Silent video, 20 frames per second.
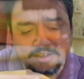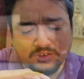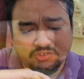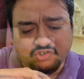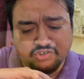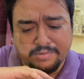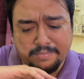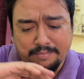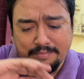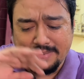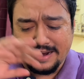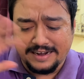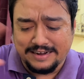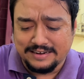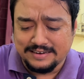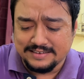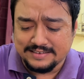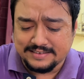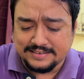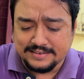
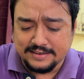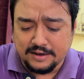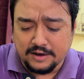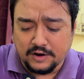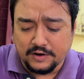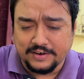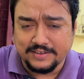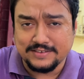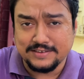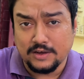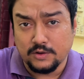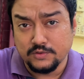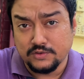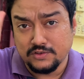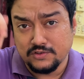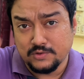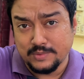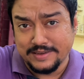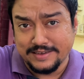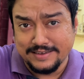tremendous discounts on
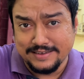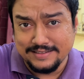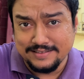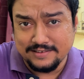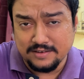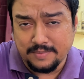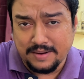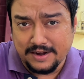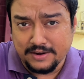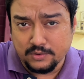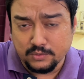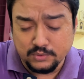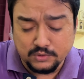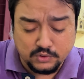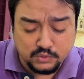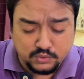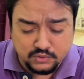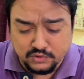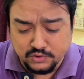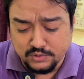Swiggy and Zomato too,
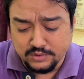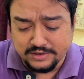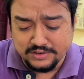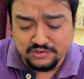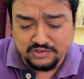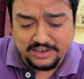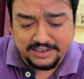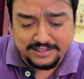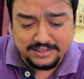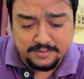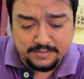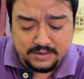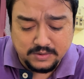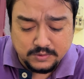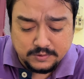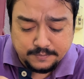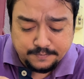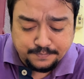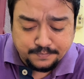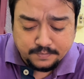so you can check them out.
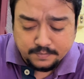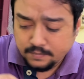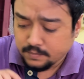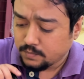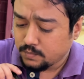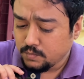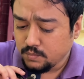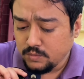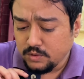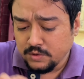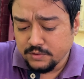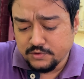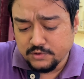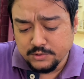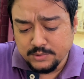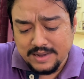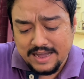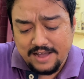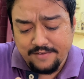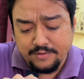So you
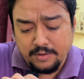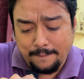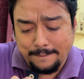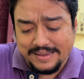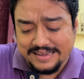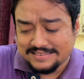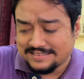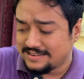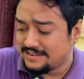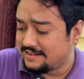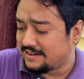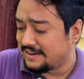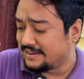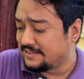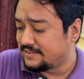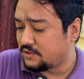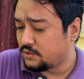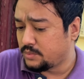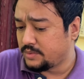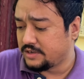have your basil rice
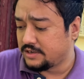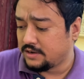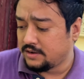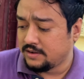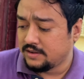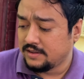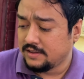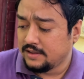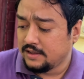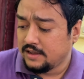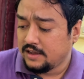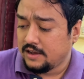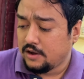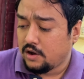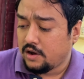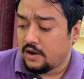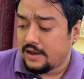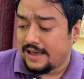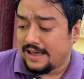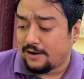over here,
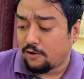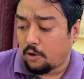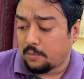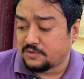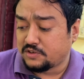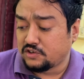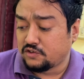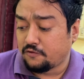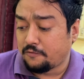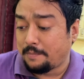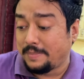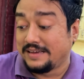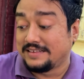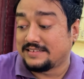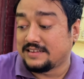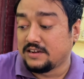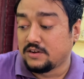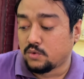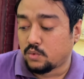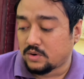an option of basil
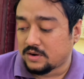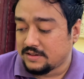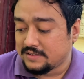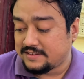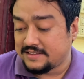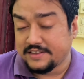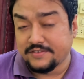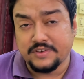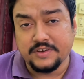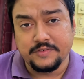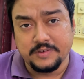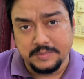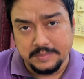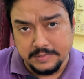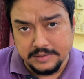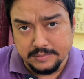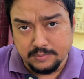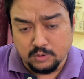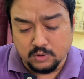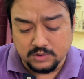noodles. They've given me
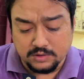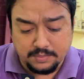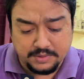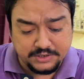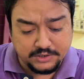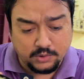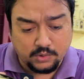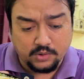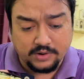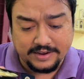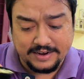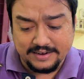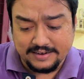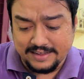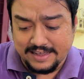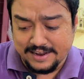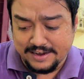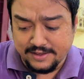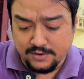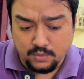both, but you're going to get
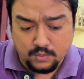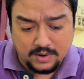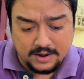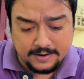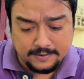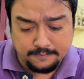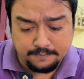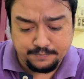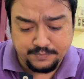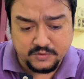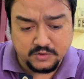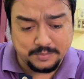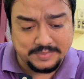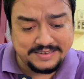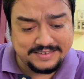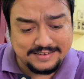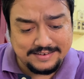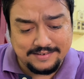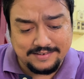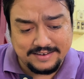any one. So basil
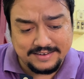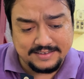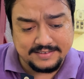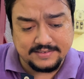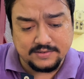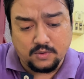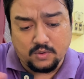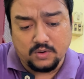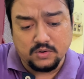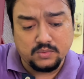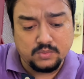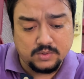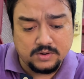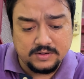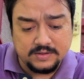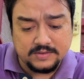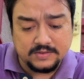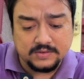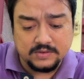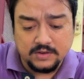rice or
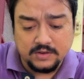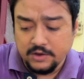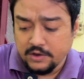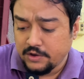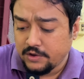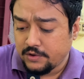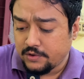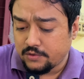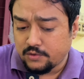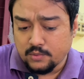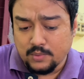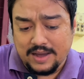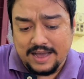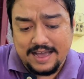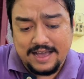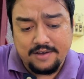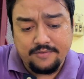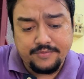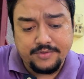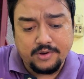noodles. You
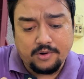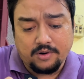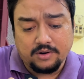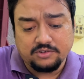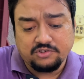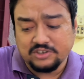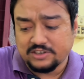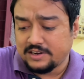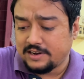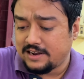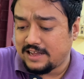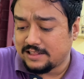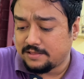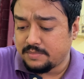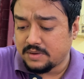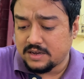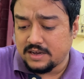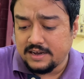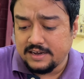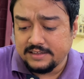have your chicken lat
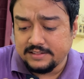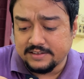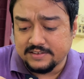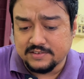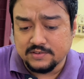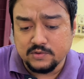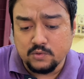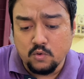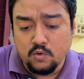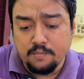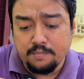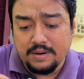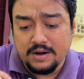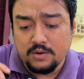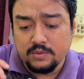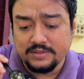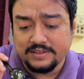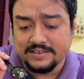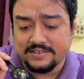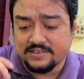makai, there's kung pao,
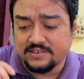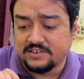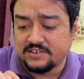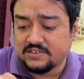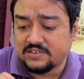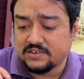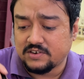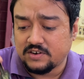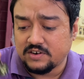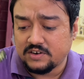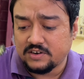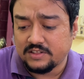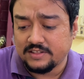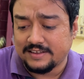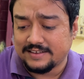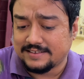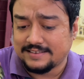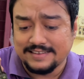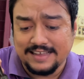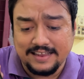there's a dessert, there's
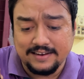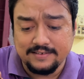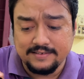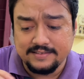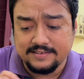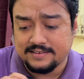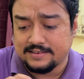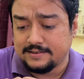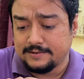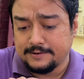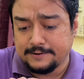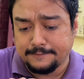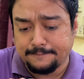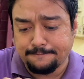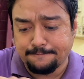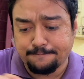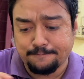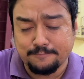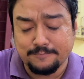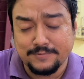salads, and
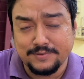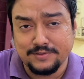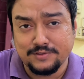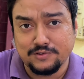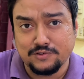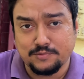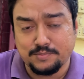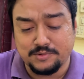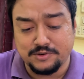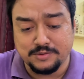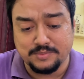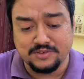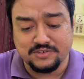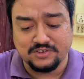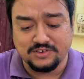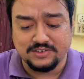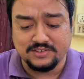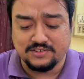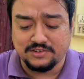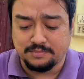that's pretty much it.
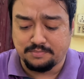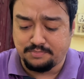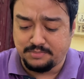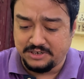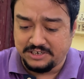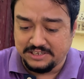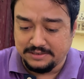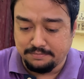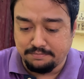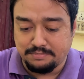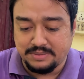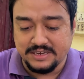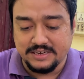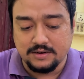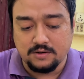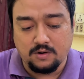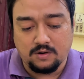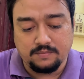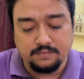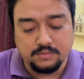It's a pretty big
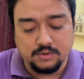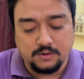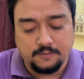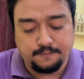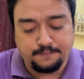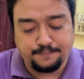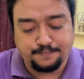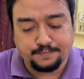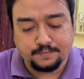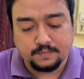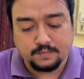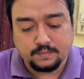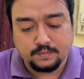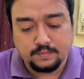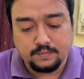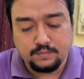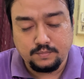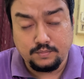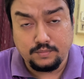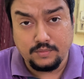combo.
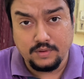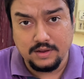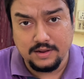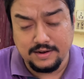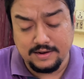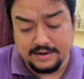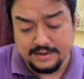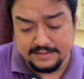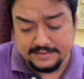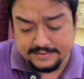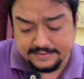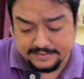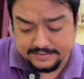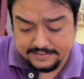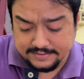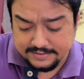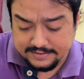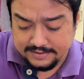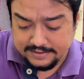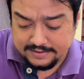Let's
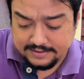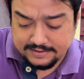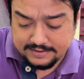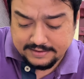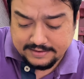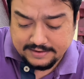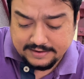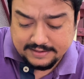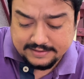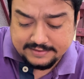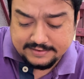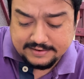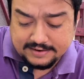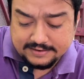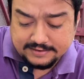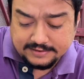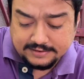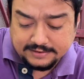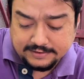start eating